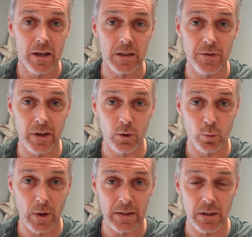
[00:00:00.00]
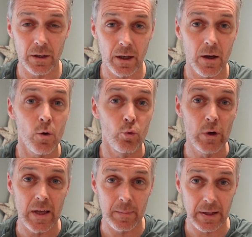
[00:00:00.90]
is a very good way to kind of
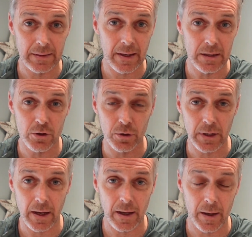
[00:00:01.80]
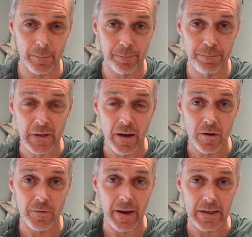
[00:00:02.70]
rehabilitate through that um,
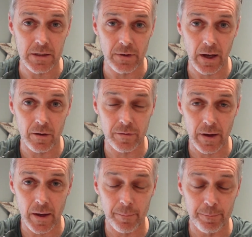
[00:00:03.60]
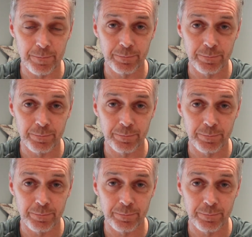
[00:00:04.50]
phase if you have um,